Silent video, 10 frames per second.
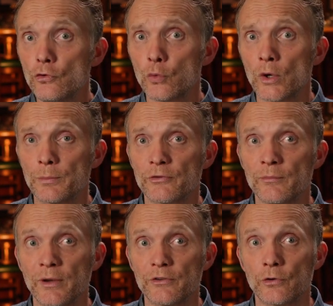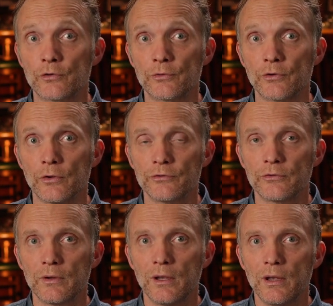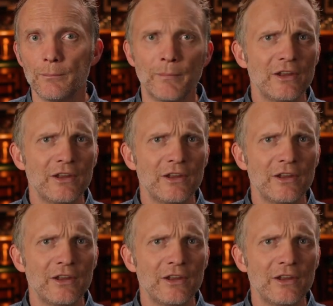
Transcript: 20% of my search results. My